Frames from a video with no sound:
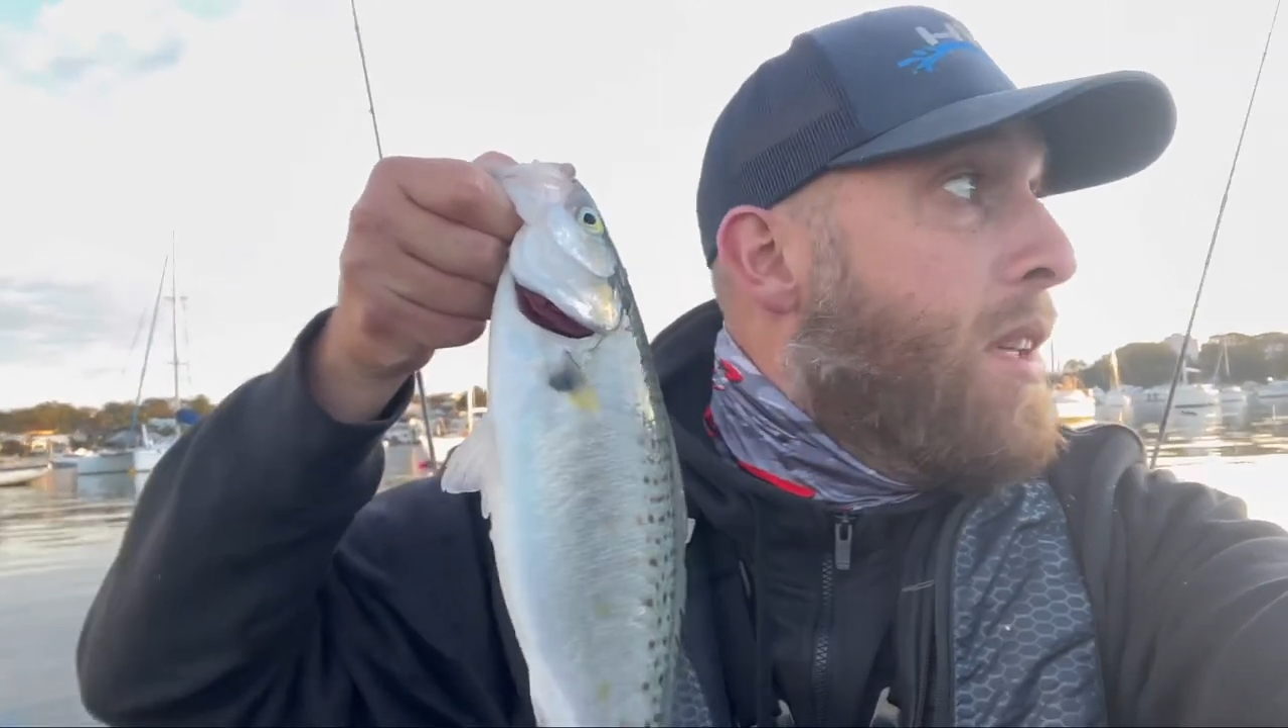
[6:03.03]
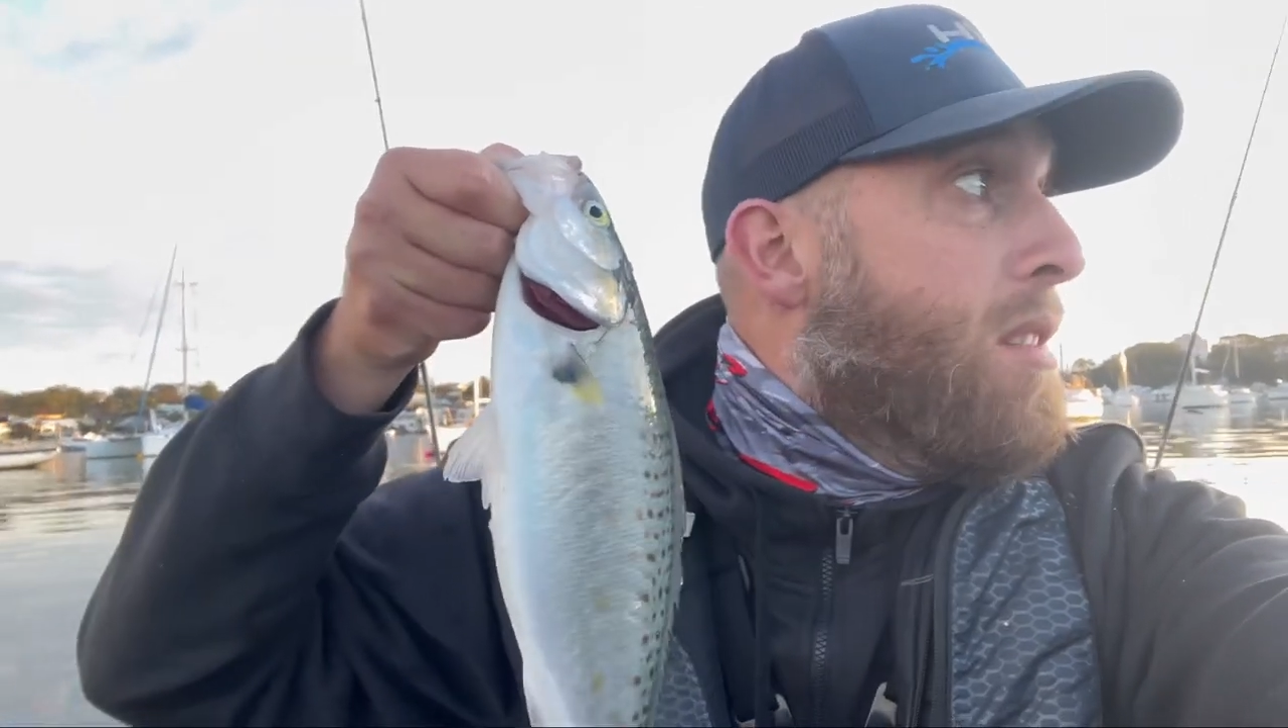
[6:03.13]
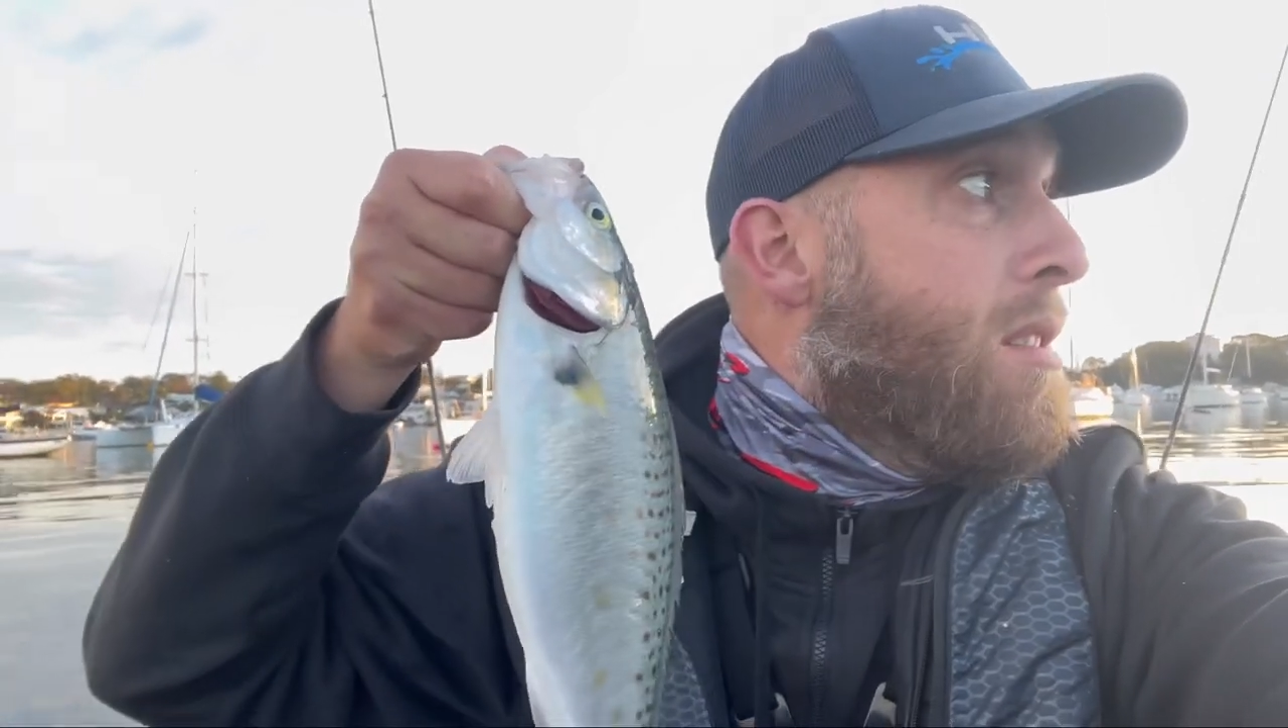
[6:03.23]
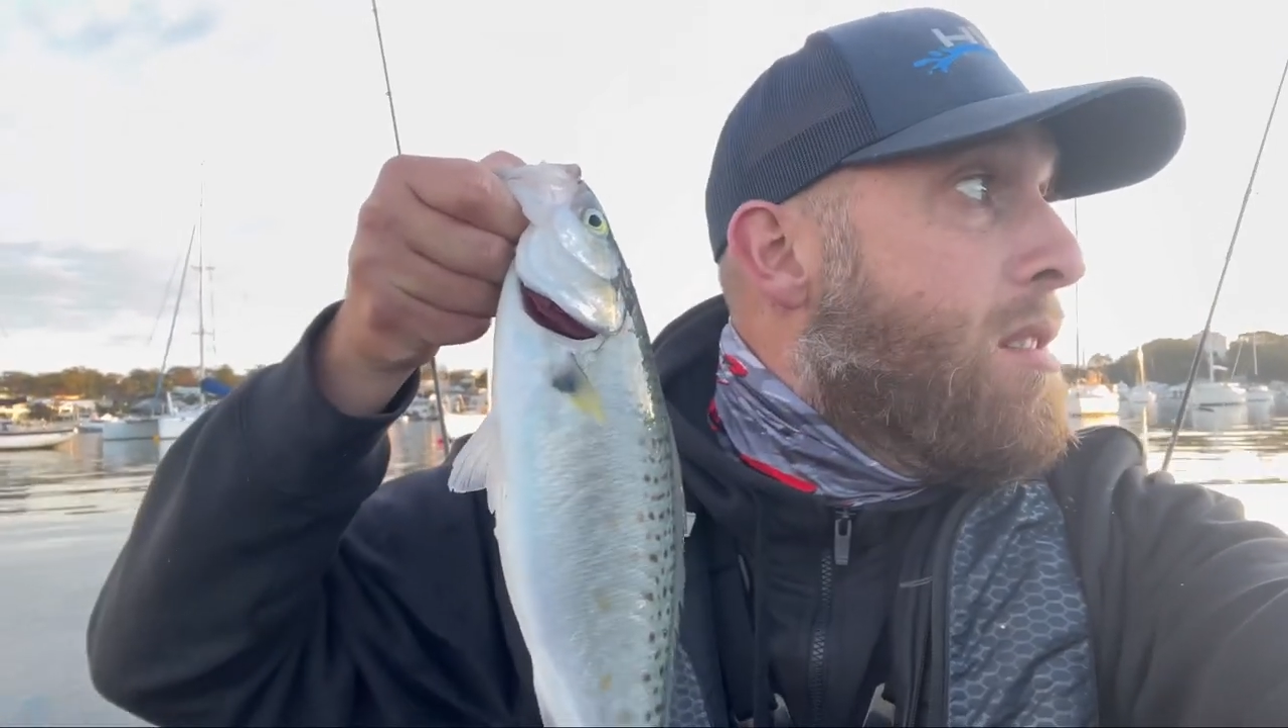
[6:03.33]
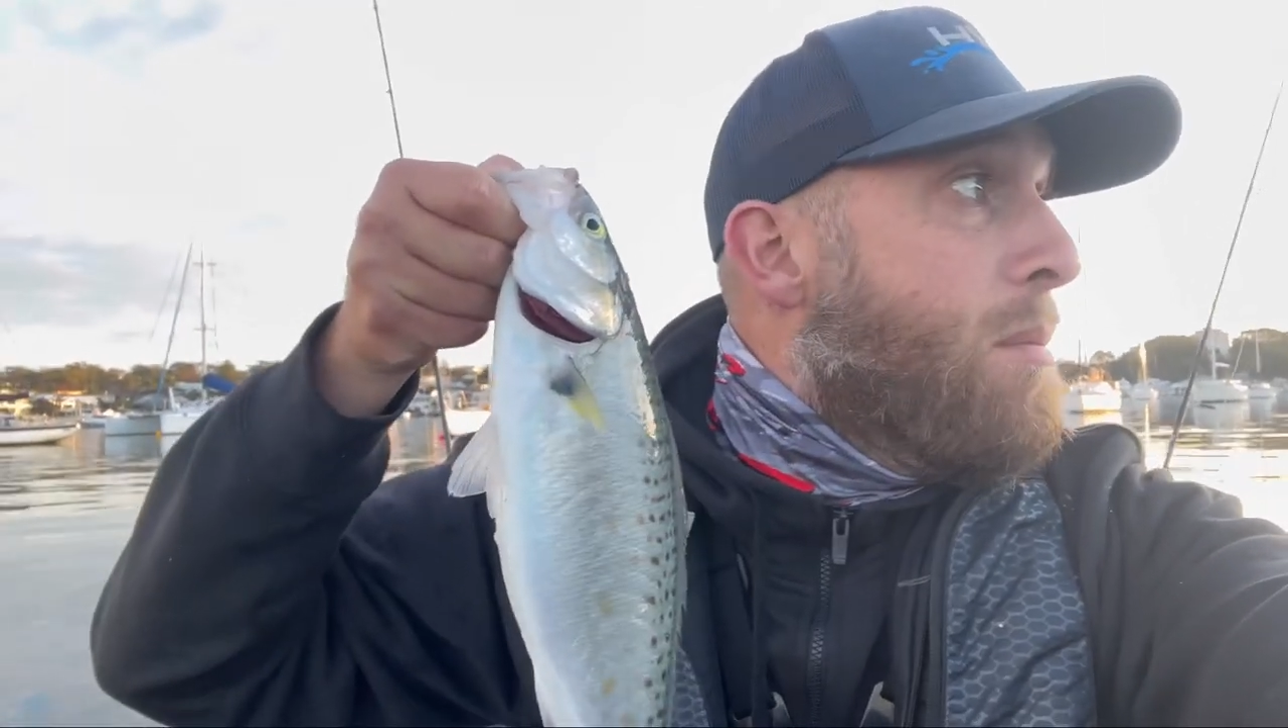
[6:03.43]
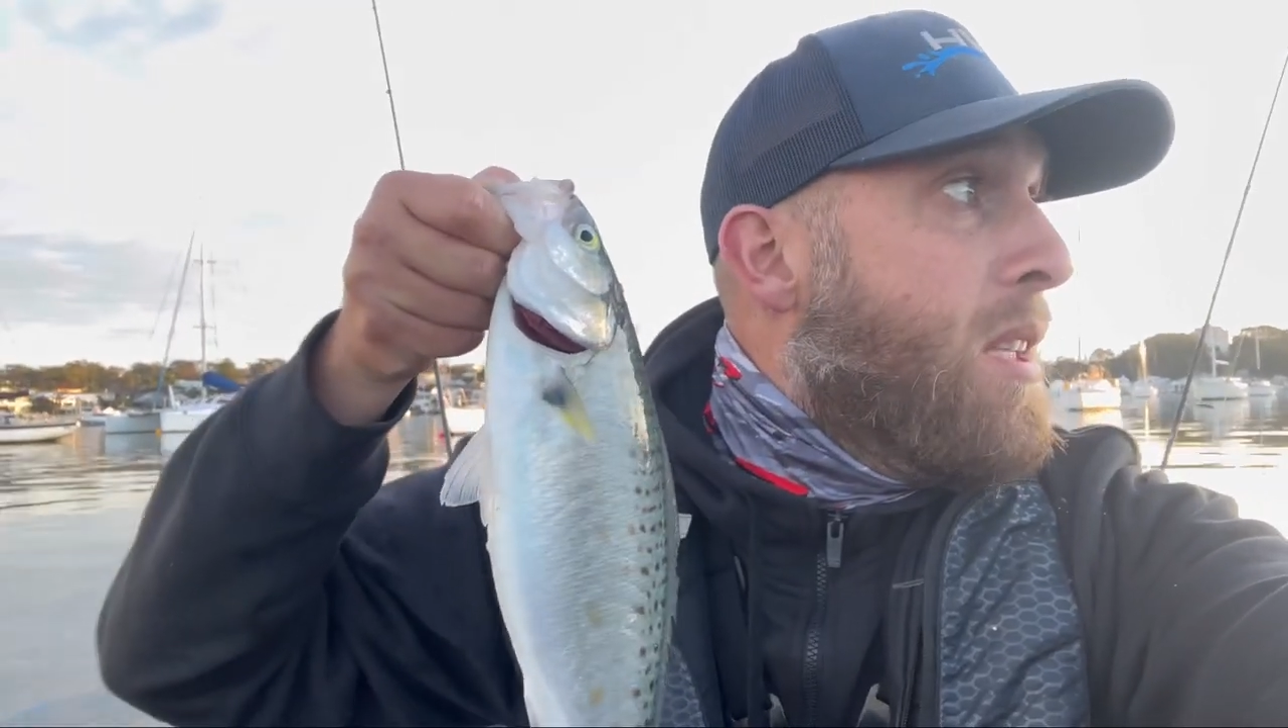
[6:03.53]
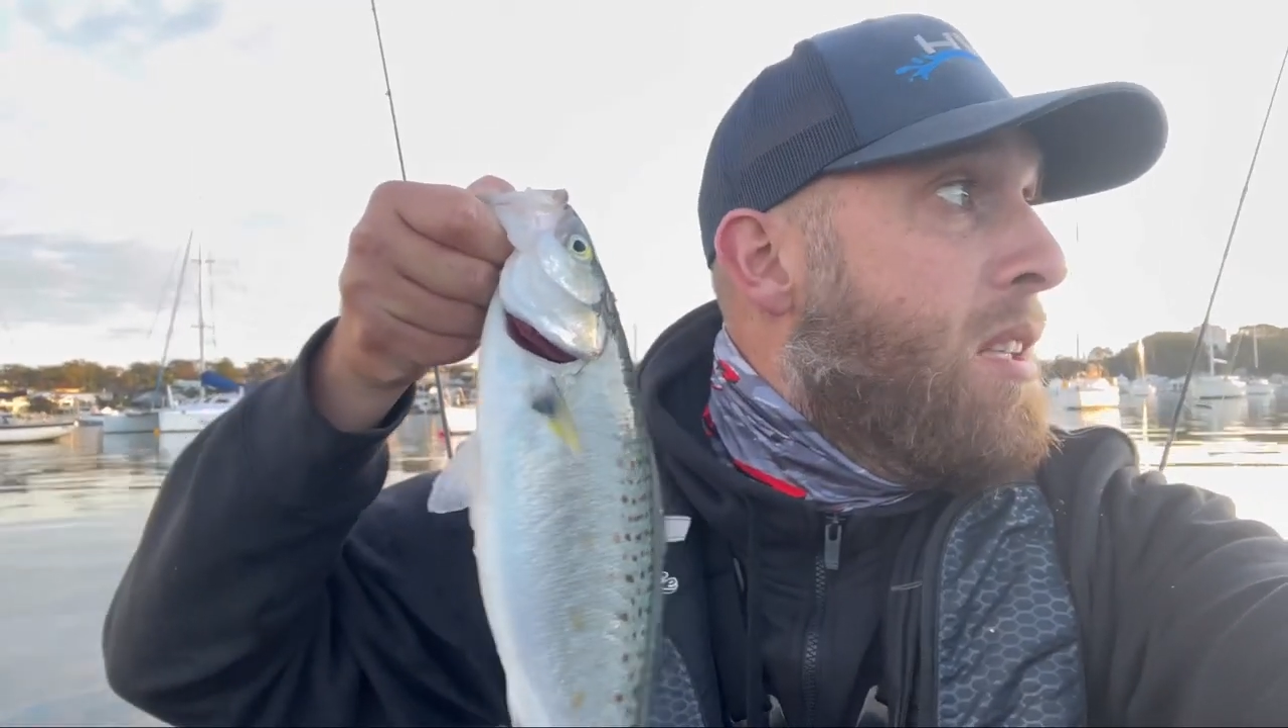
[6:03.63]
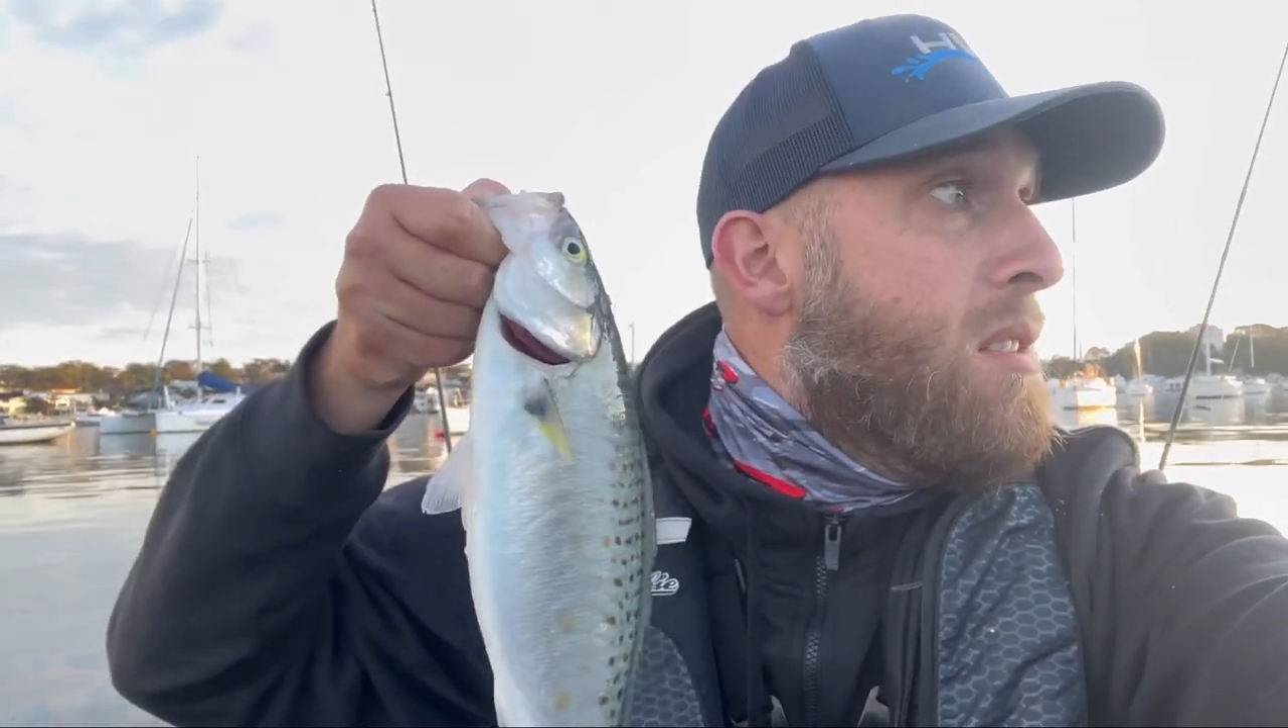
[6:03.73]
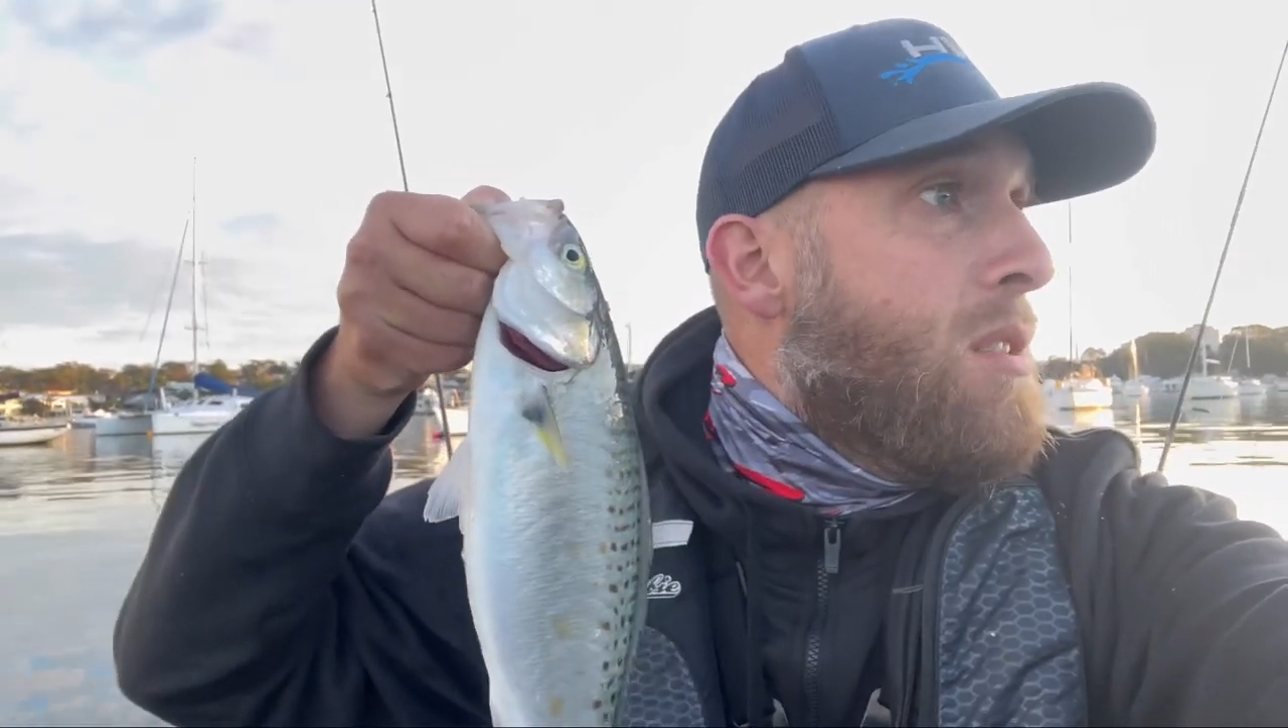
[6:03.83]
into some kings